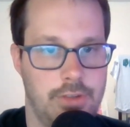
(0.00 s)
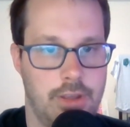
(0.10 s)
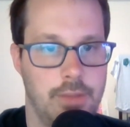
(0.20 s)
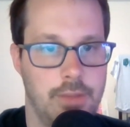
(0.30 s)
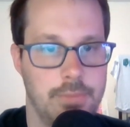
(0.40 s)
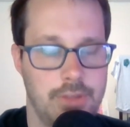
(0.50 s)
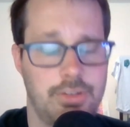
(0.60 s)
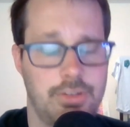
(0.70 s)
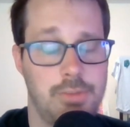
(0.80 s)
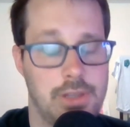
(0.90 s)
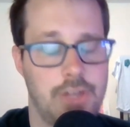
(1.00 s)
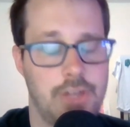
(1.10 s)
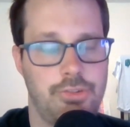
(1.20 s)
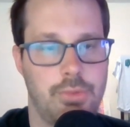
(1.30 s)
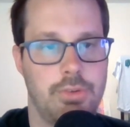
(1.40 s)
It's going to be a lot
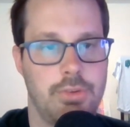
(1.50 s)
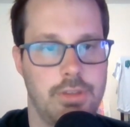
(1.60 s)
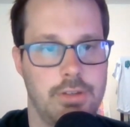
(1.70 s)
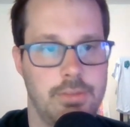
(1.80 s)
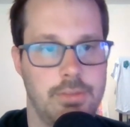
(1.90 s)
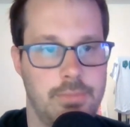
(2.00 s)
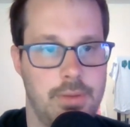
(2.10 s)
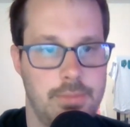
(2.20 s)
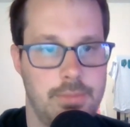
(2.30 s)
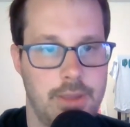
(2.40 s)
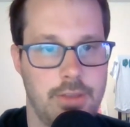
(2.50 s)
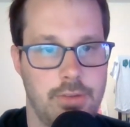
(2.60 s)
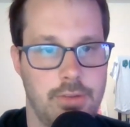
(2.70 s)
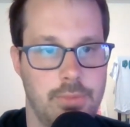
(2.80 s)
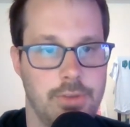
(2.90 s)
shorter than my
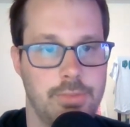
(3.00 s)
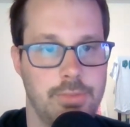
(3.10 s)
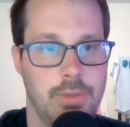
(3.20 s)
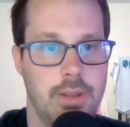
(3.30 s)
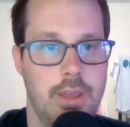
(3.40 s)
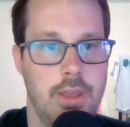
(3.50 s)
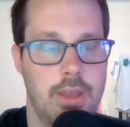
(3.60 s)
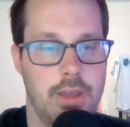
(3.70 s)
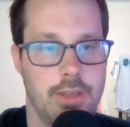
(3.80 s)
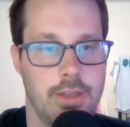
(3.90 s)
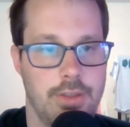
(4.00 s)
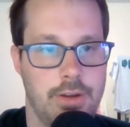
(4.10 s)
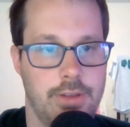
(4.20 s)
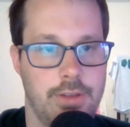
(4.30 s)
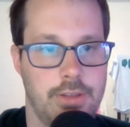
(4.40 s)
other ones, but they're
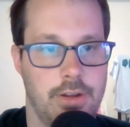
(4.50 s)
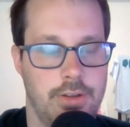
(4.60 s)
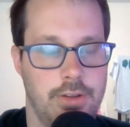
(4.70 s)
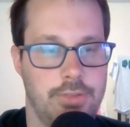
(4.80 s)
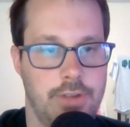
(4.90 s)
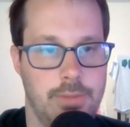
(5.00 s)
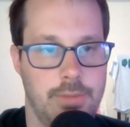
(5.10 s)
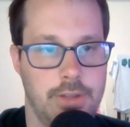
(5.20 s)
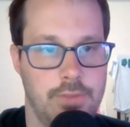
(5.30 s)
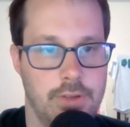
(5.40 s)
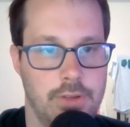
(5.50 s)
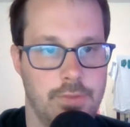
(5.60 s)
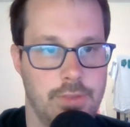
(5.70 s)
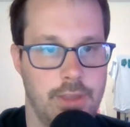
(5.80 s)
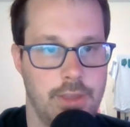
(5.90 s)
out there, and I'll try to make a video
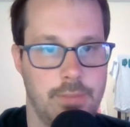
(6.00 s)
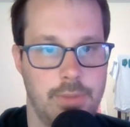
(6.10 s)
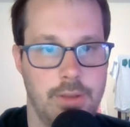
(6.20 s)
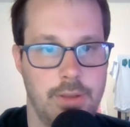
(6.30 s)
for that. But